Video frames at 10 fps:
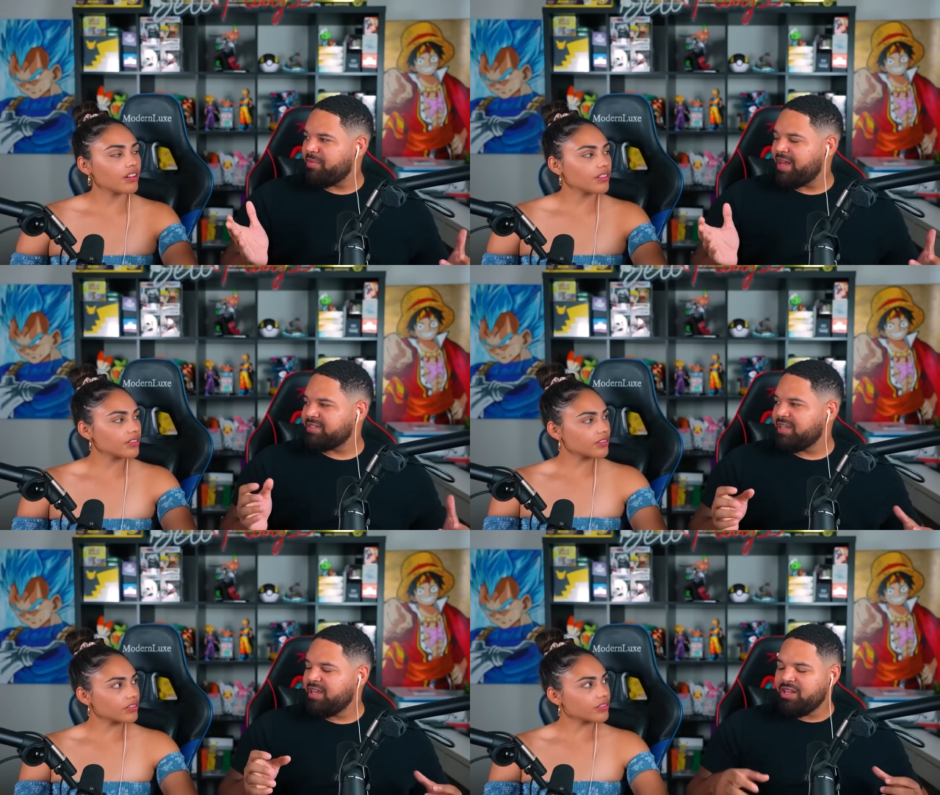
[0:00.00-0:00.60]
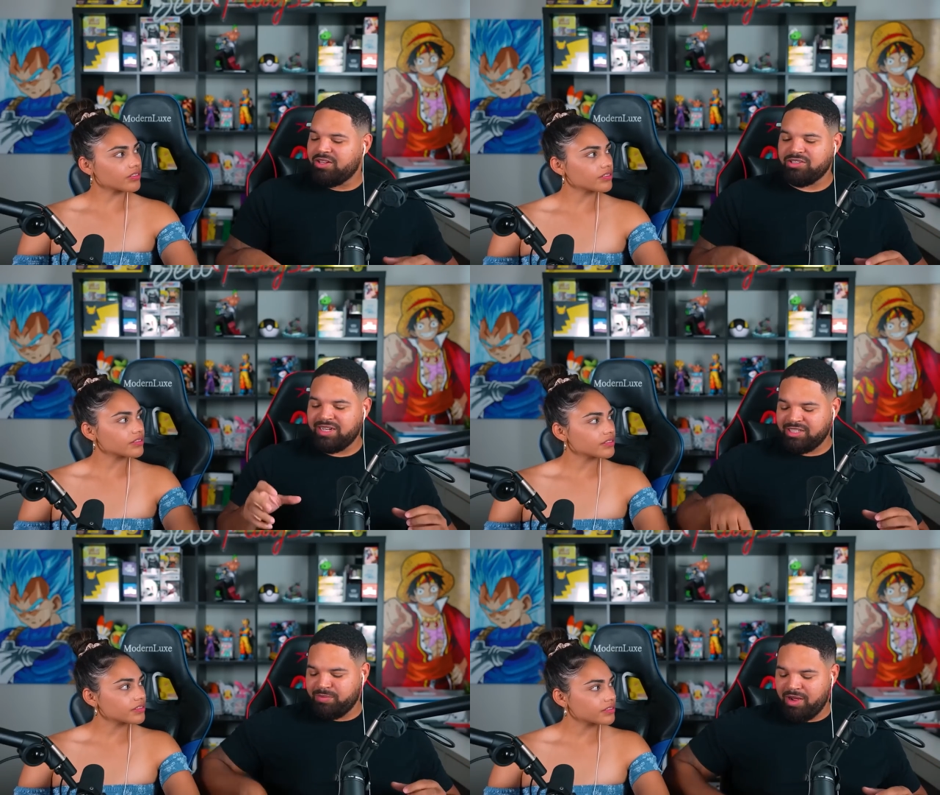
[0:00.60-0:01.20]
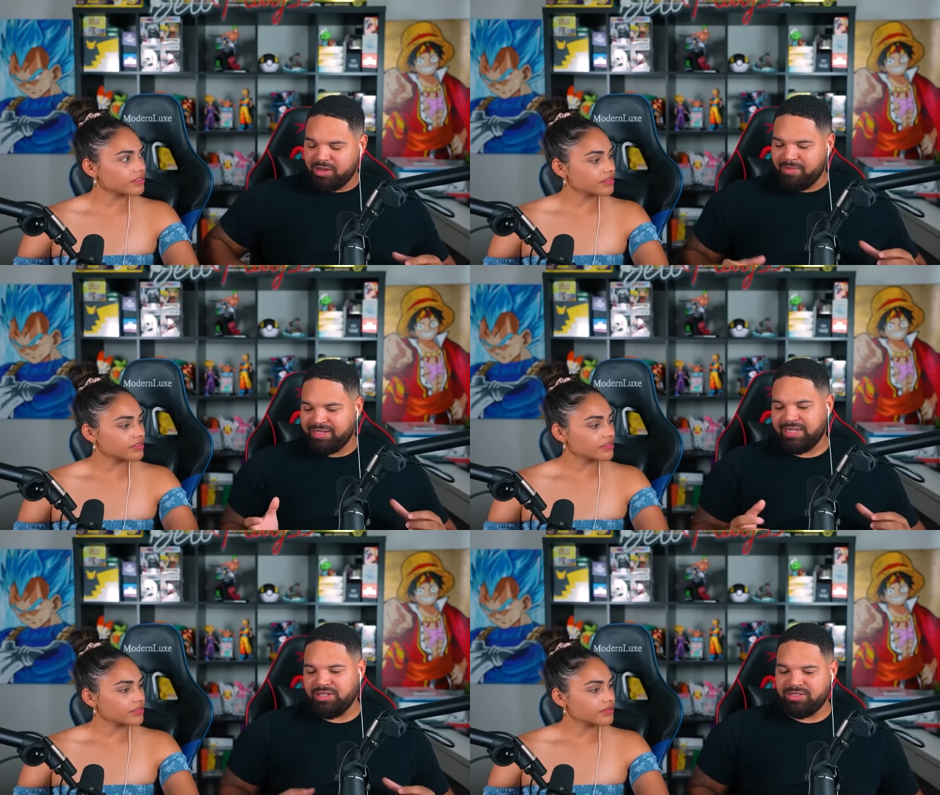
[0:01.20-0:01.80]
Speaker 1: mask. There's, like, these pocket
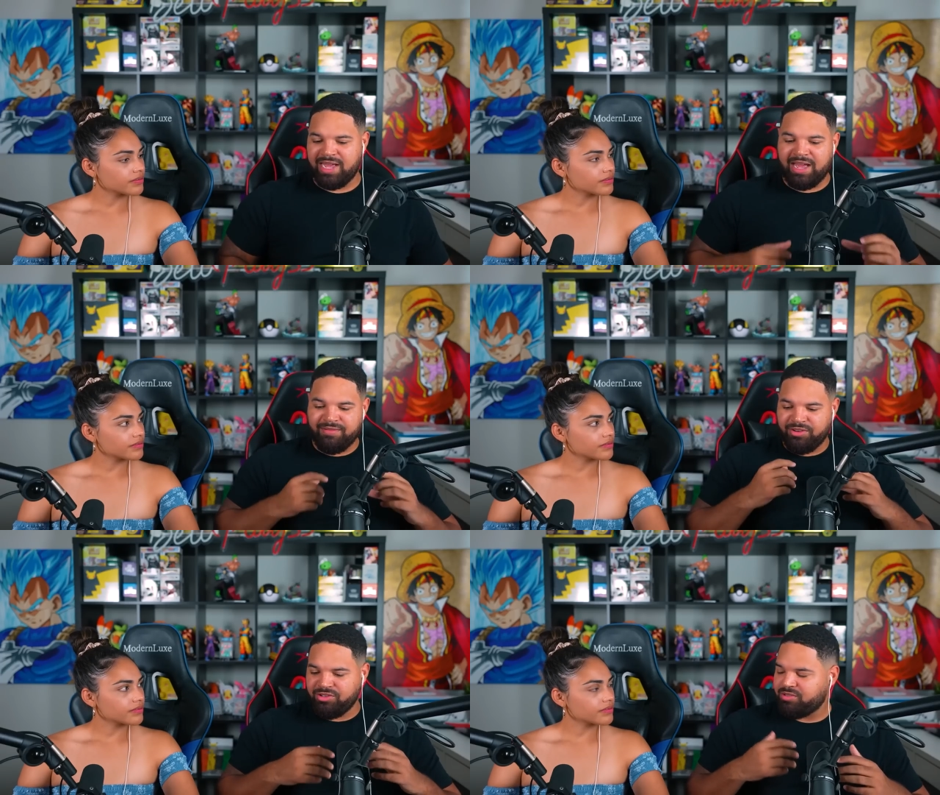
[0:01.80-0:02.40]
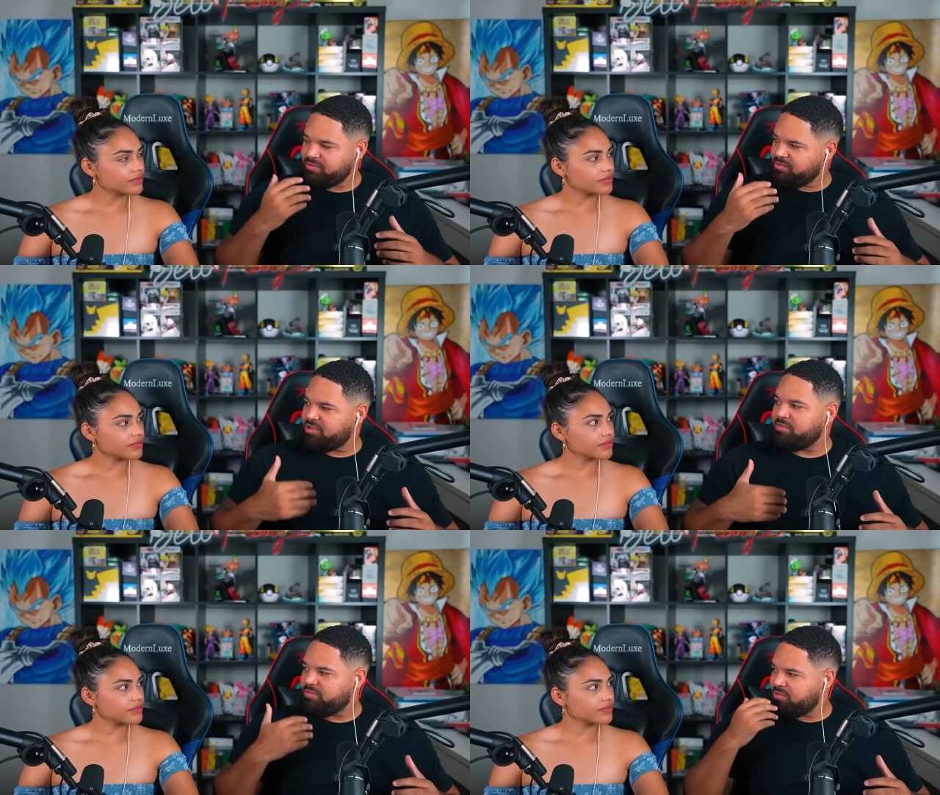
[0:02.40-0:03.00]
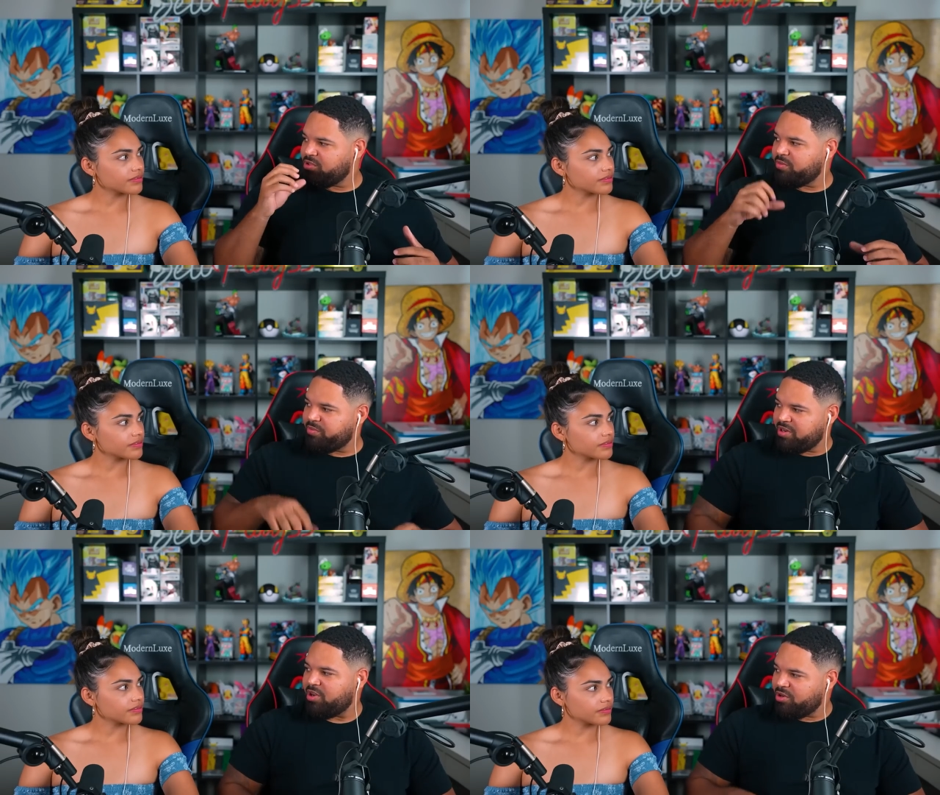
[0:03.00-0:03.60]
masks I used to have, and you could, you know,
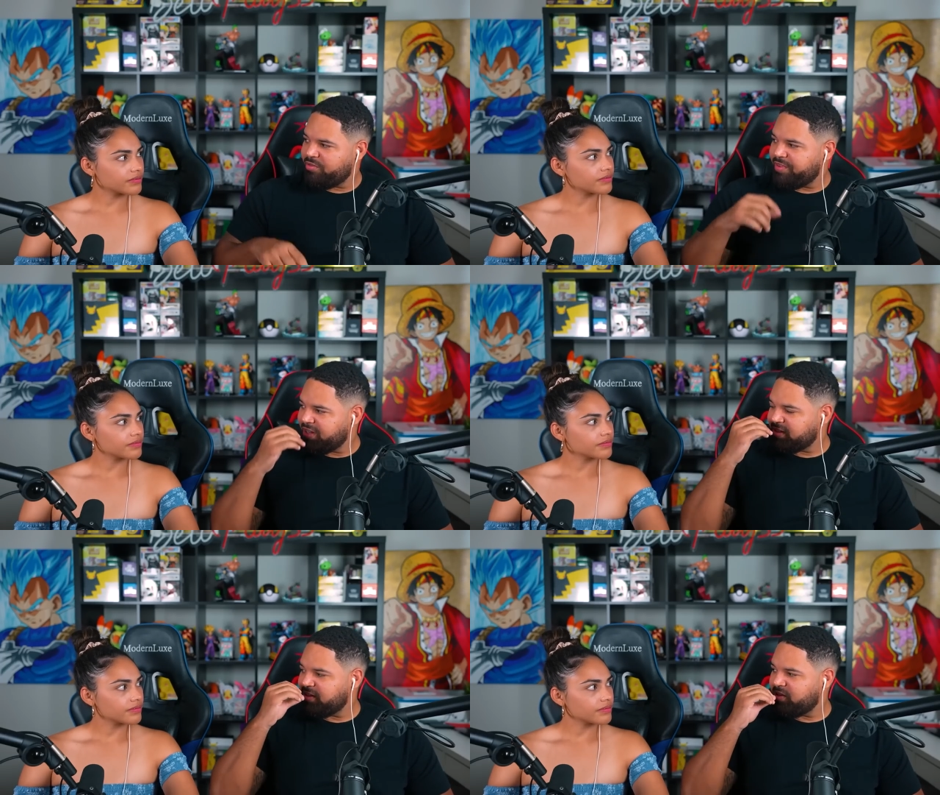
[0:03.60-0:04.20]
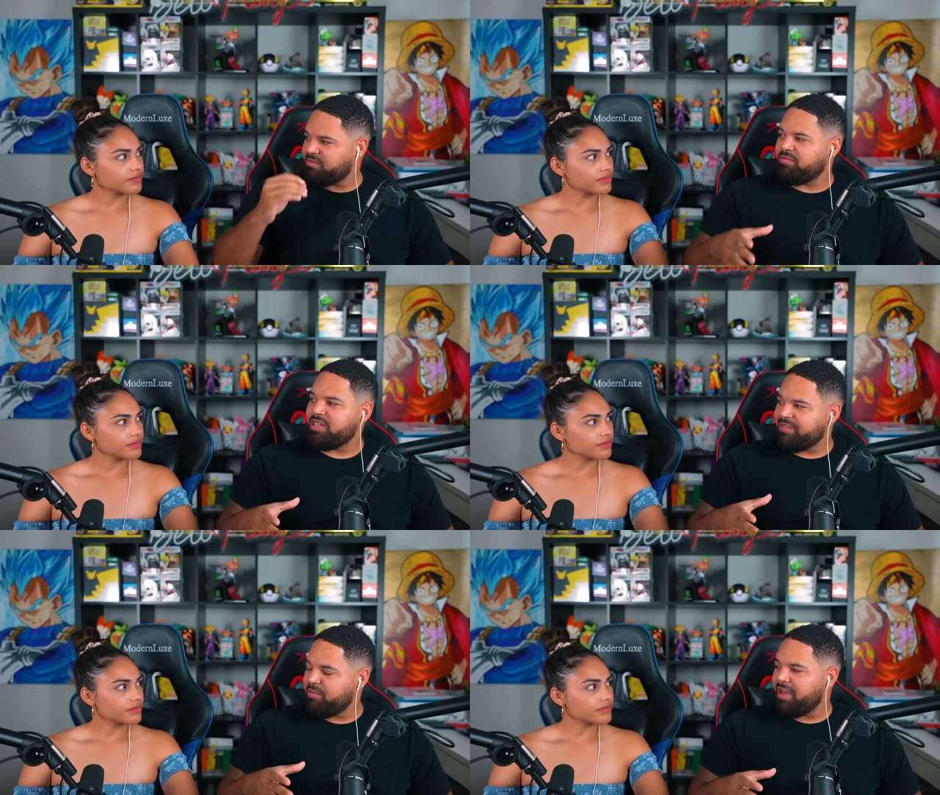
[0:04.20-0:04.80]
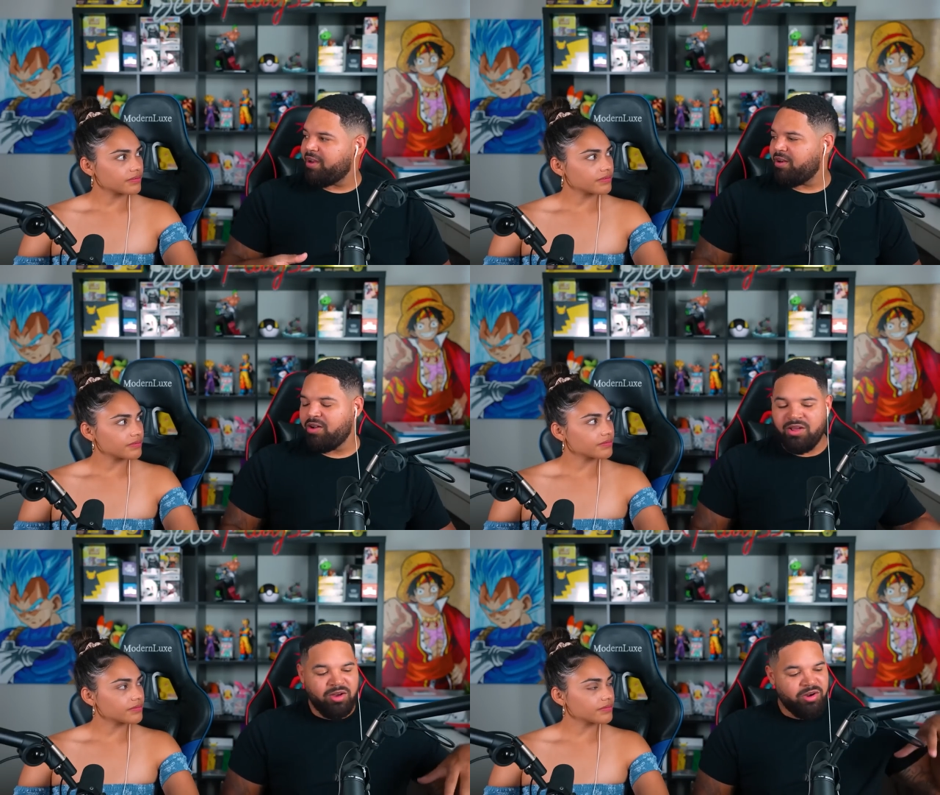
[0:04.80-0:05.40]
put on their face, and you could give them air.
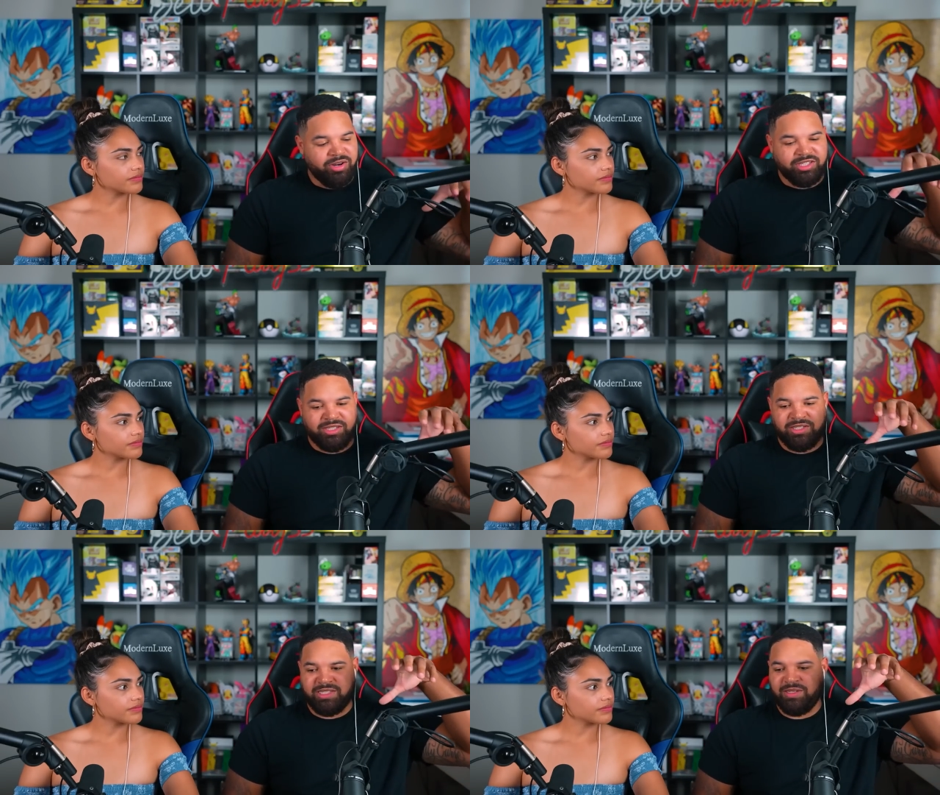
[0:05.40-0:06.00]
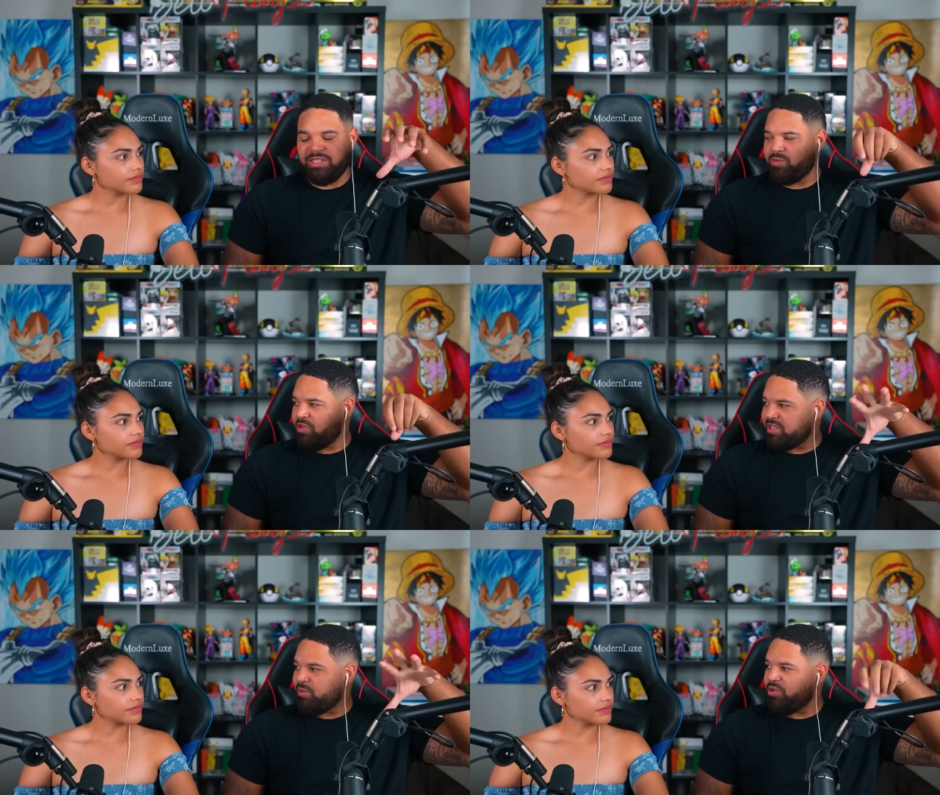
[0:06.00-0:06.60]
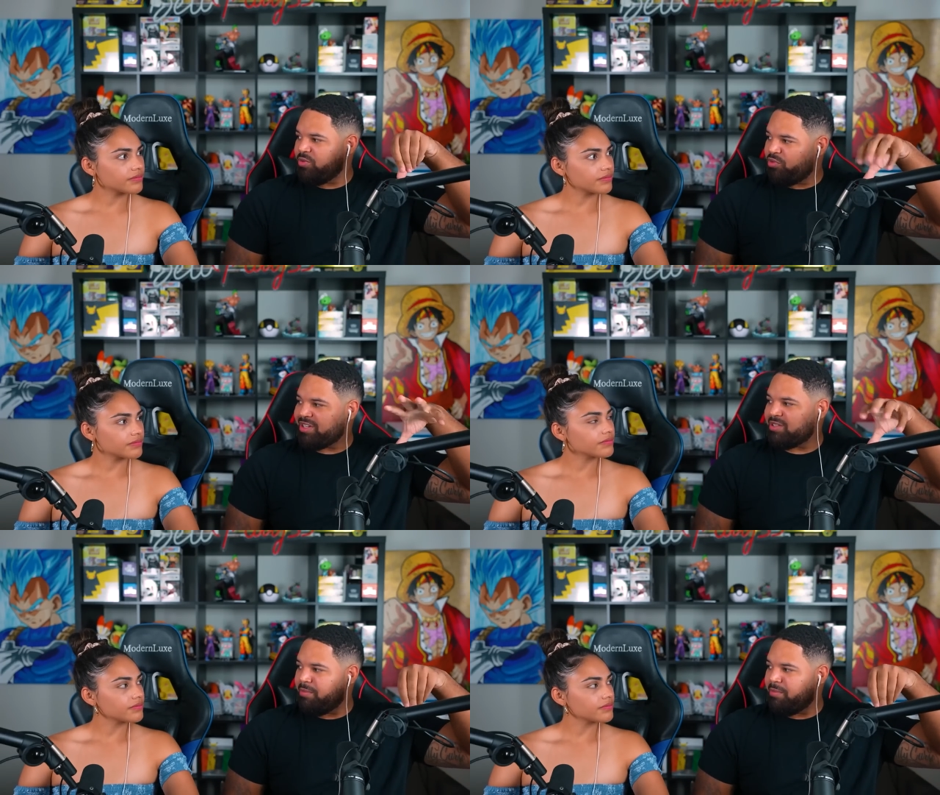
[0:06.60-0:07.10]
Or these ones, like, where you press the